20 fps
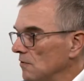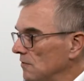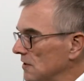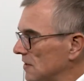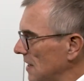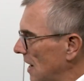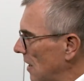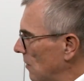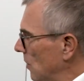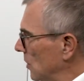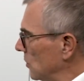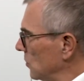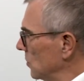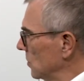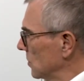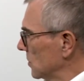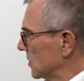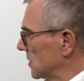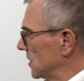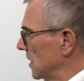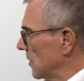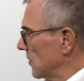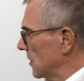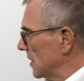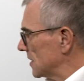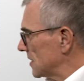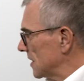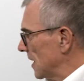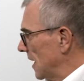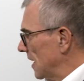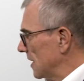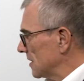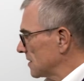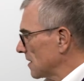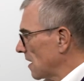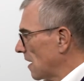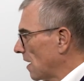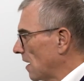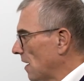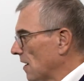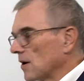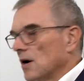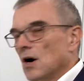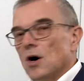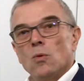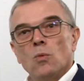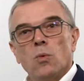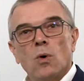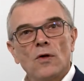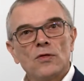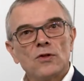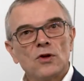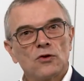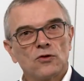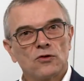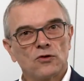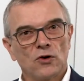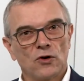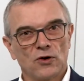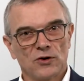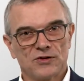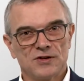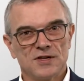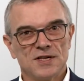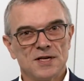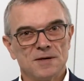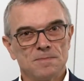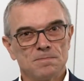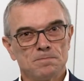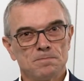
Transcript: with our new series SR130.